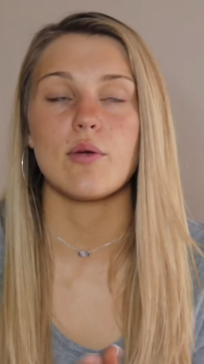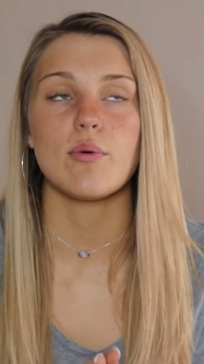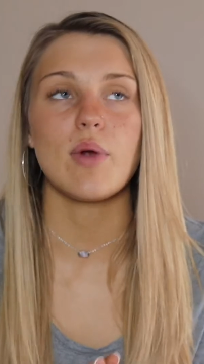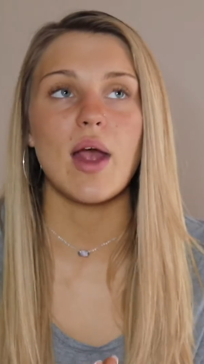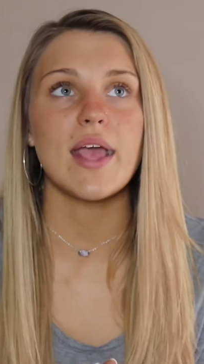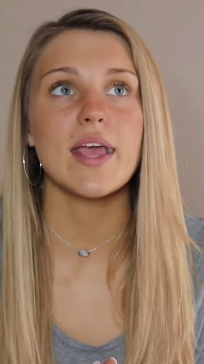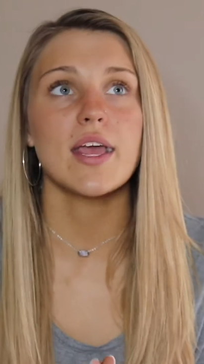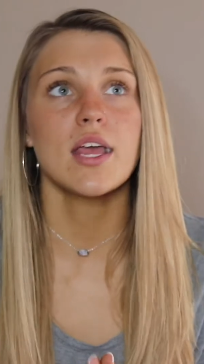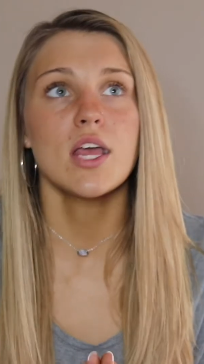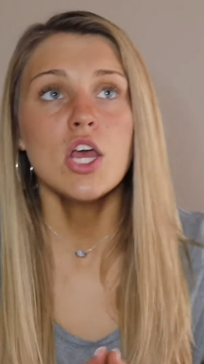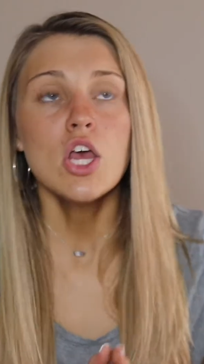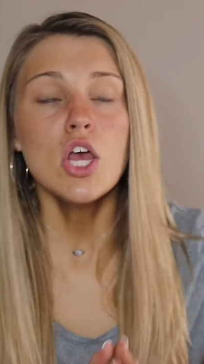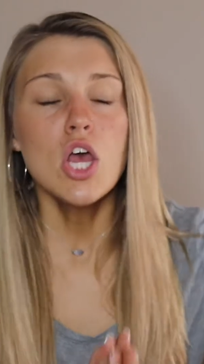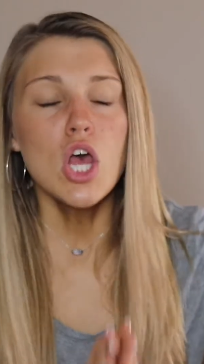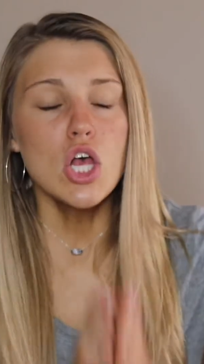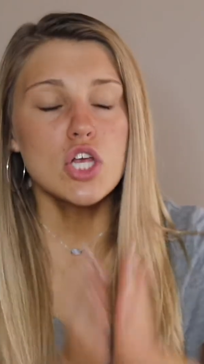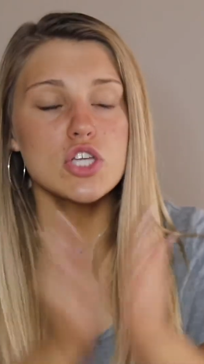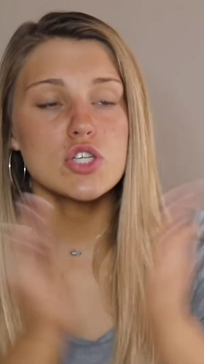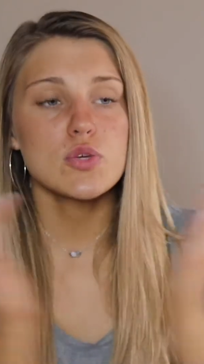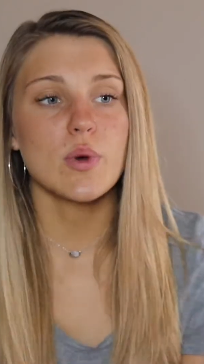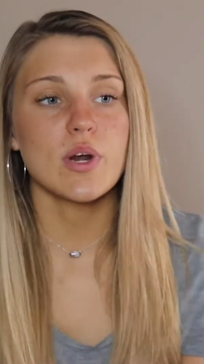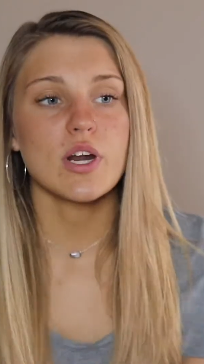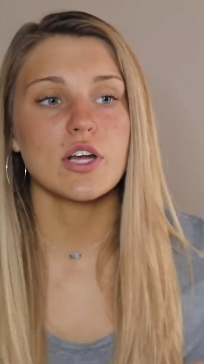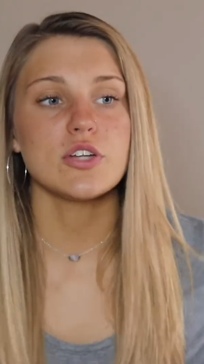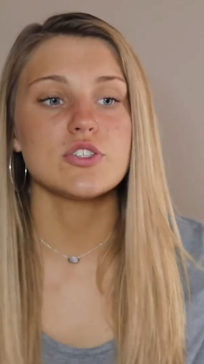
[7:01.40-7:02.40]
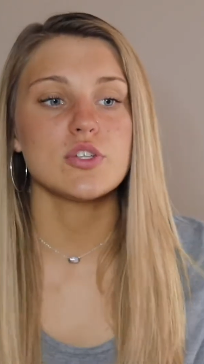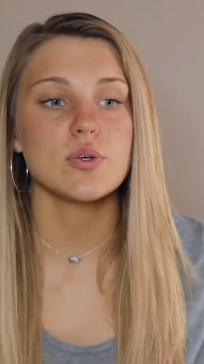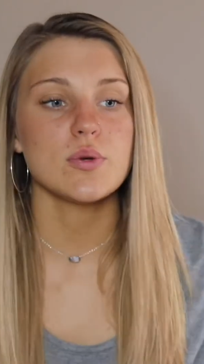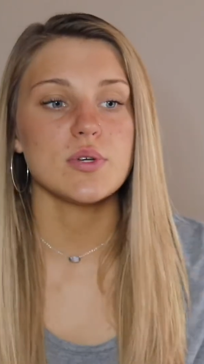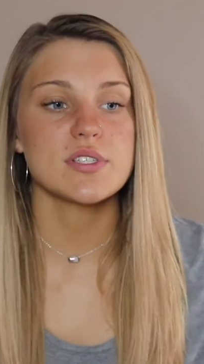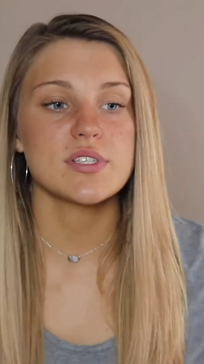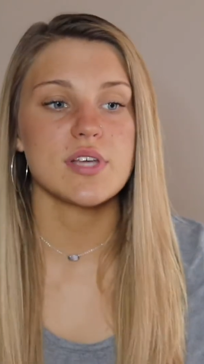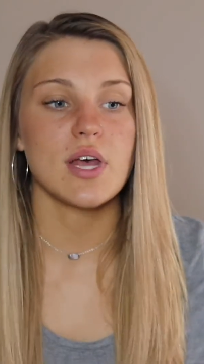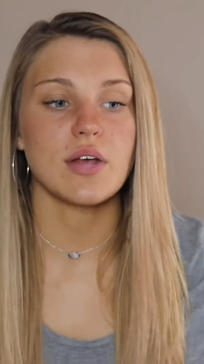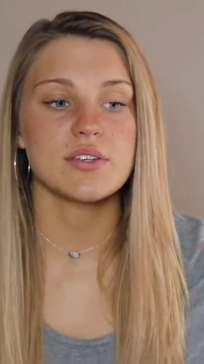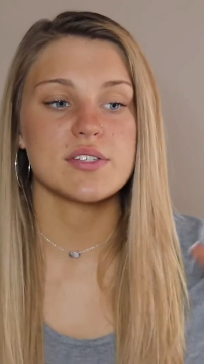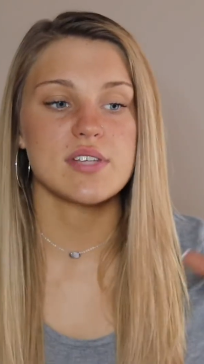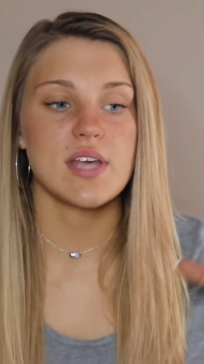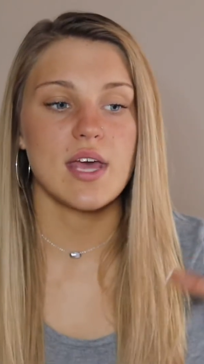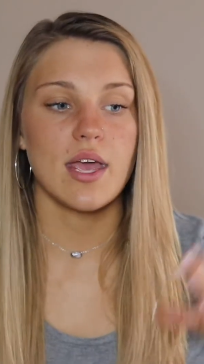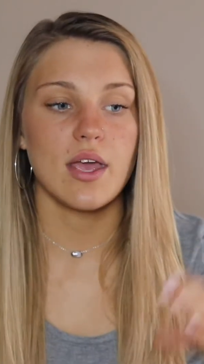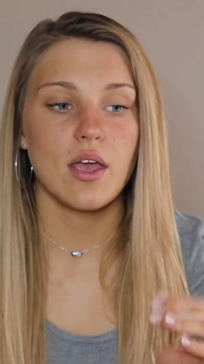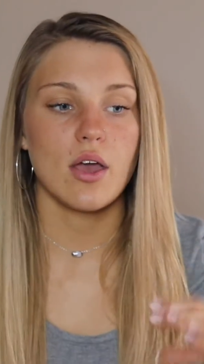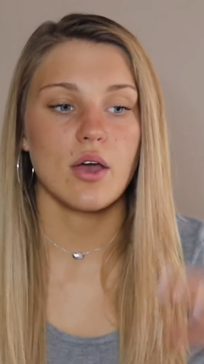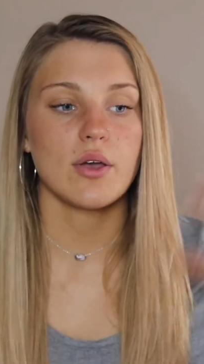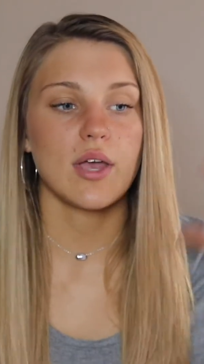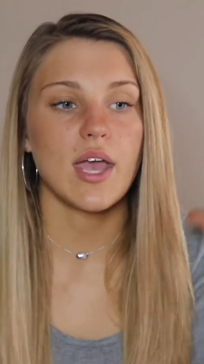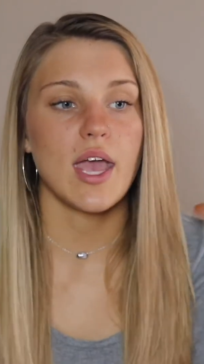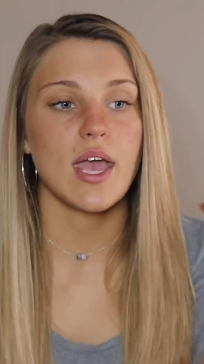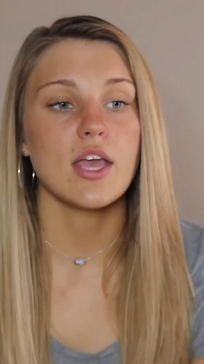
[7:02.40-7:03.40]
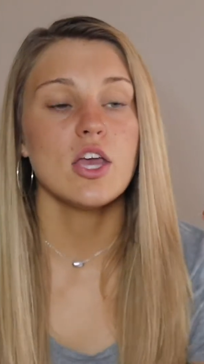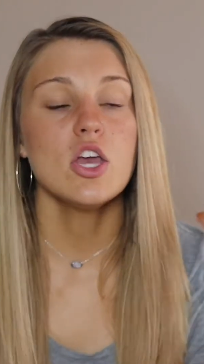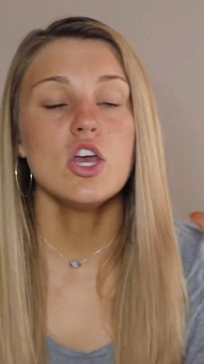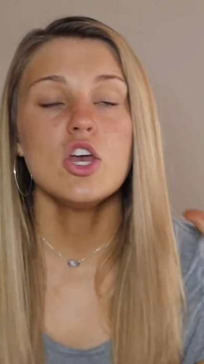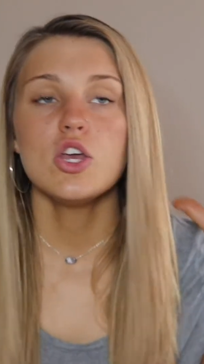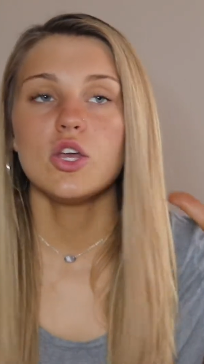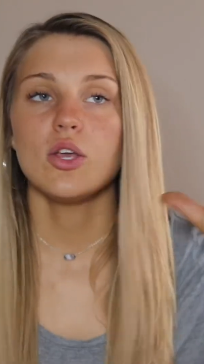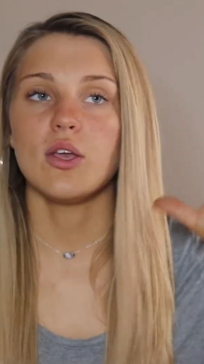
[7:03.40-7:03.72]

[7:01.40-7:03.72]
right? So what I'll do is I'll say, okay,